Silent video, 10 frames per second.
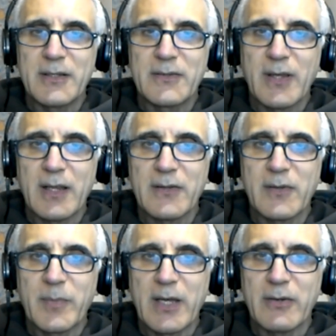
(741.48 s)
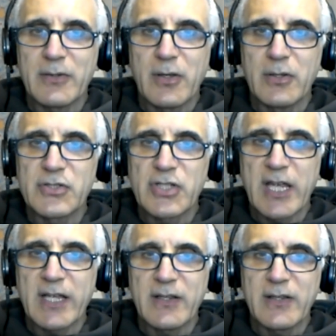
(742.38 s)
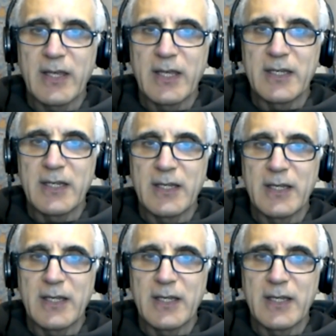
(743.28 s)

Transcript: tell us about Kolchak and